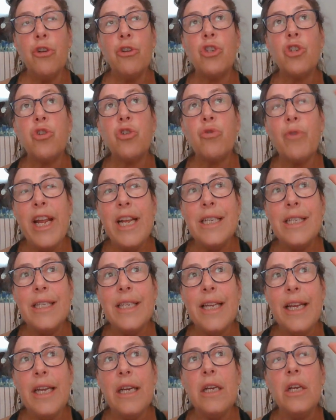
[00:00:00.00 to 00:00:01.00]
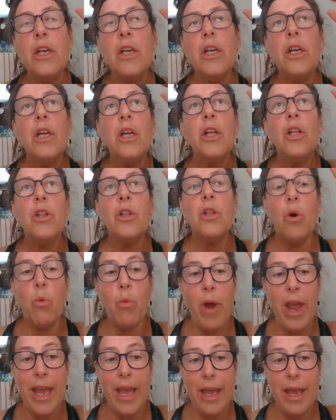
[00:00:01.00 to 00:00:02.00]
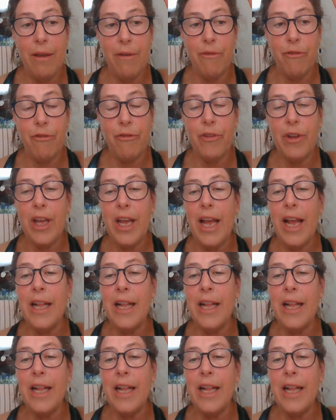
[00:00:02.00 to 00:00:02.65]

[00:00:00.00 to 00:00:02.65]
tracing the wave,